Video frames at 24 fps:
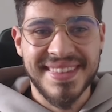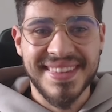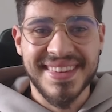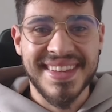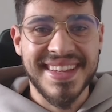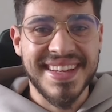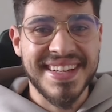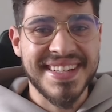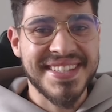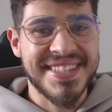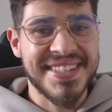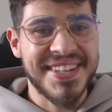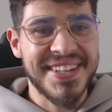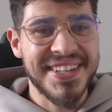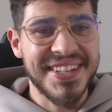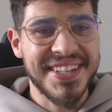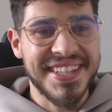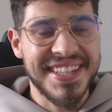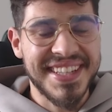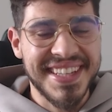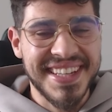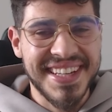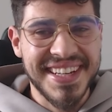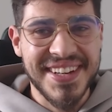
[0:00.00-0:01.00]
That's
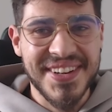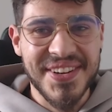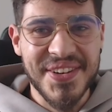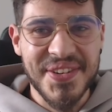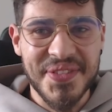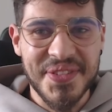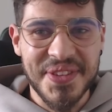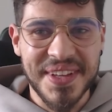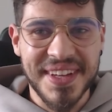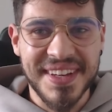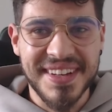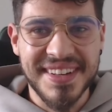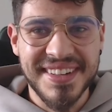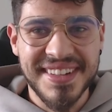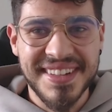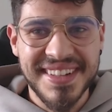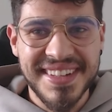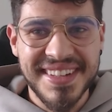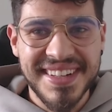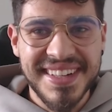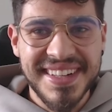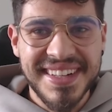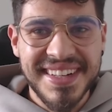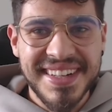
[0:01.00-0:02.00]
good. I love that.
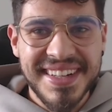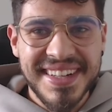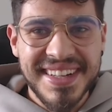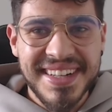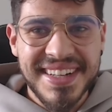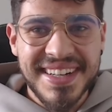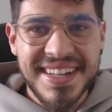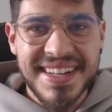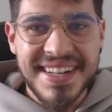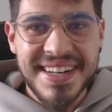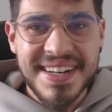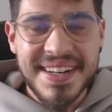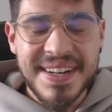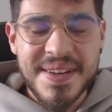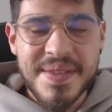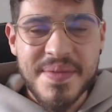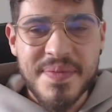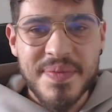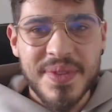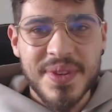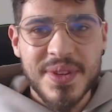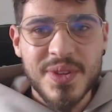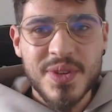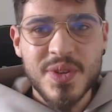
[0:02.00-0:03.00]

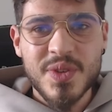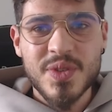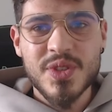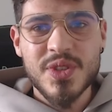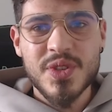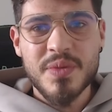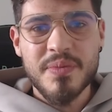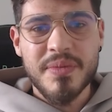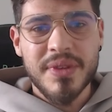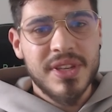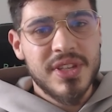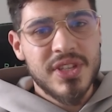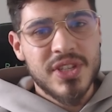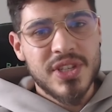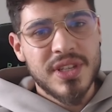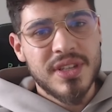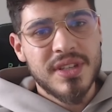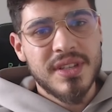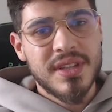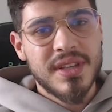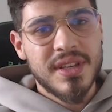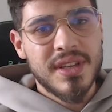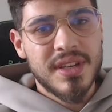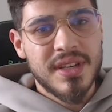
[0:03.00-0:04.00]
You also
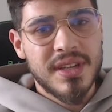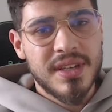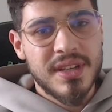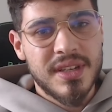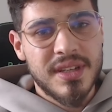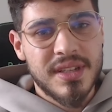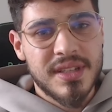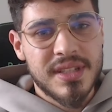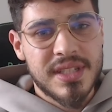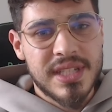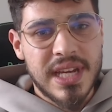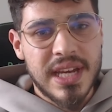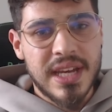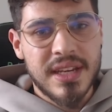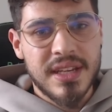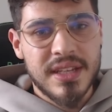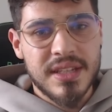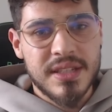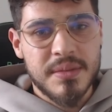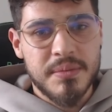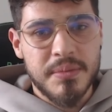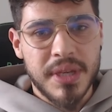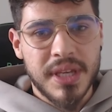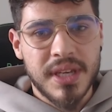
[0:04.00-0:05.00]
mentioned Zion
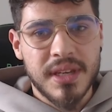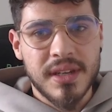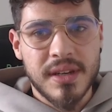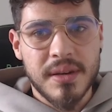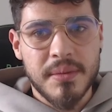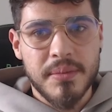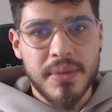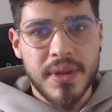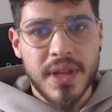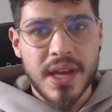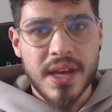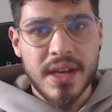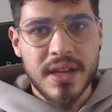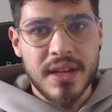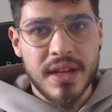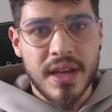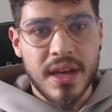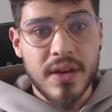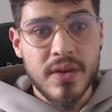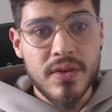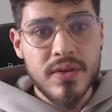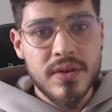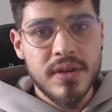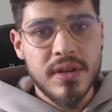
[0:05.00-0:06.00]
is MiCA compliant
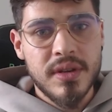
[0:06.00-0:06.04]
now.